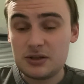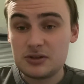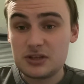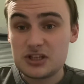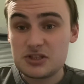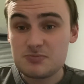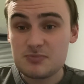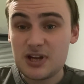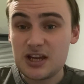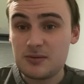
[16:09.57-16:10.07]

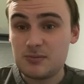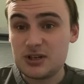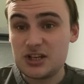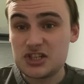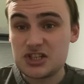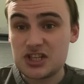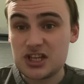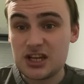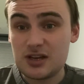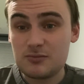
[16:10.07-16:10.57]
This might be the
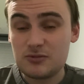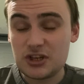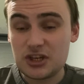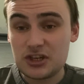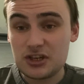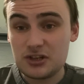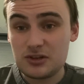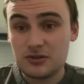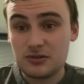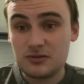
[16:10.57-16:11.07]
time we
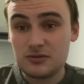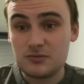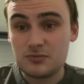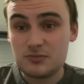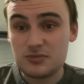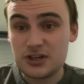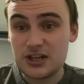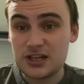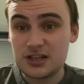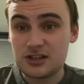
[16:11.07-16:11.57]
can
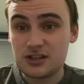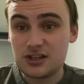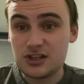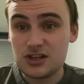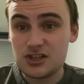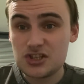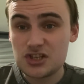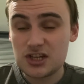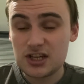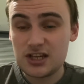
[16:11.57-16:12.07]
break the
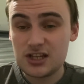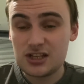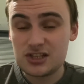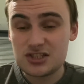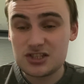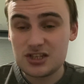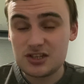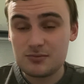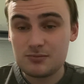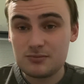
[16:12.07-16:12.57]
curse
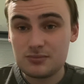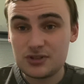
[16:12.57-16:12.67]
against them.